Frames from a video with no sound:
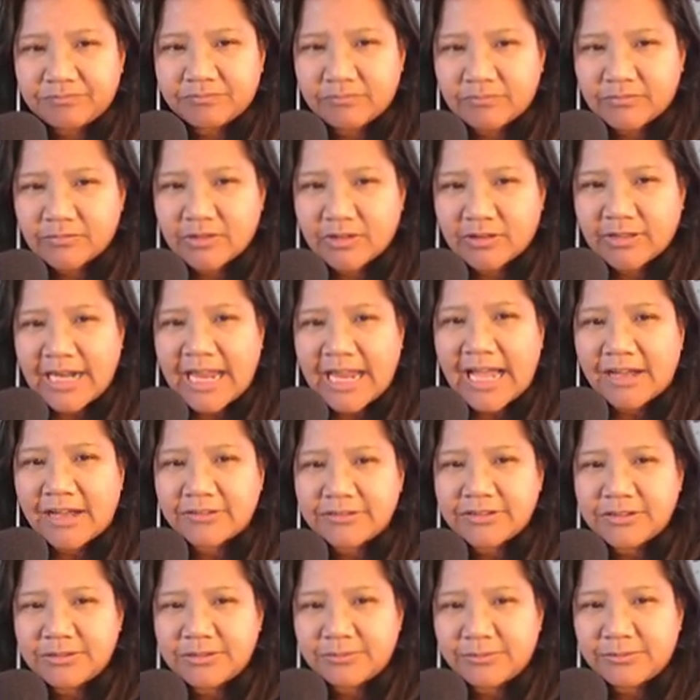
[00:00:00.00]
or how to
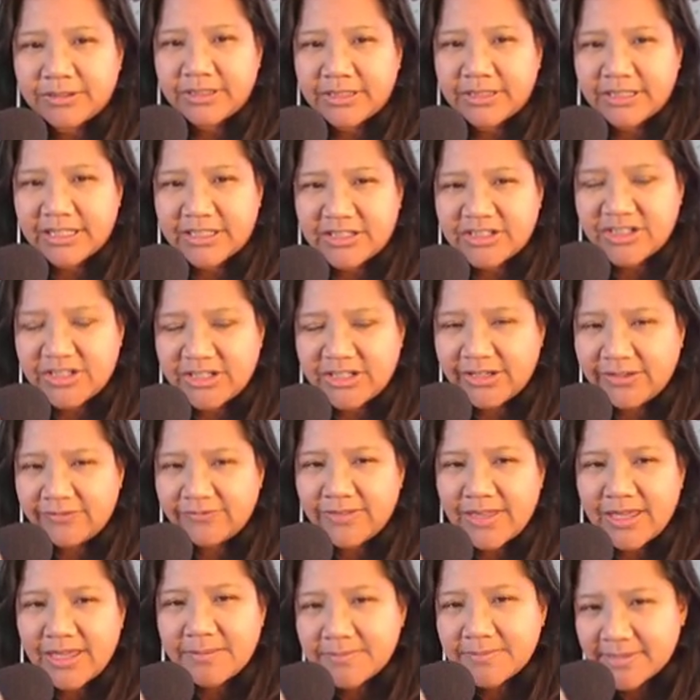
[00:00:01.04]
really achieve
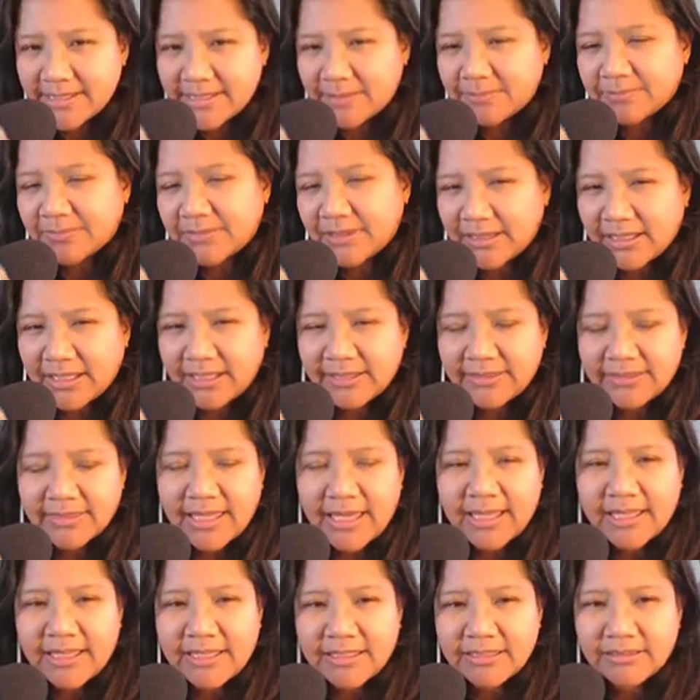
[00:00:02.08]
them, something like that.
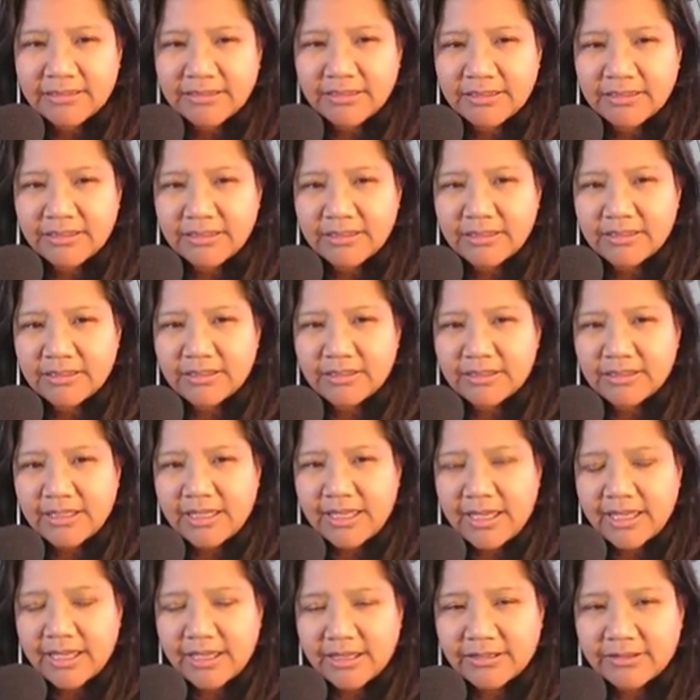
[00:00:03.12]

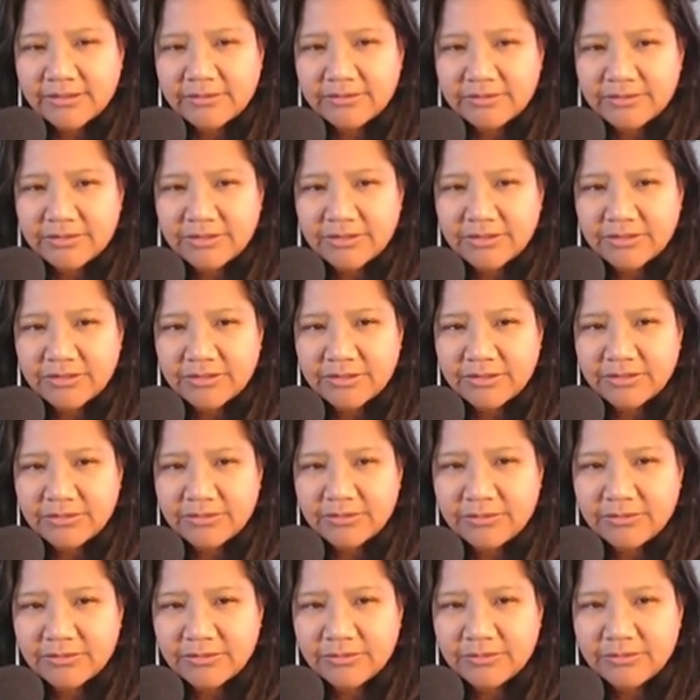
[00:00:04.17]
How
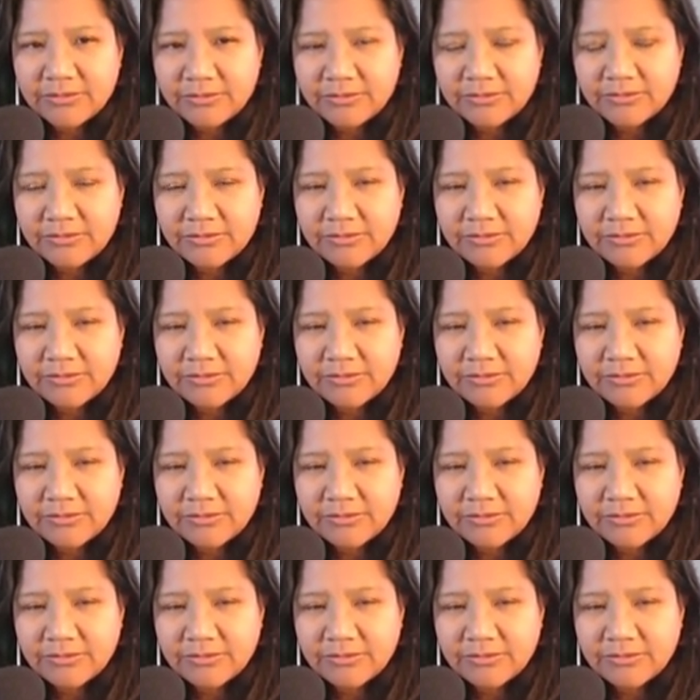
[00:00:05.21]
to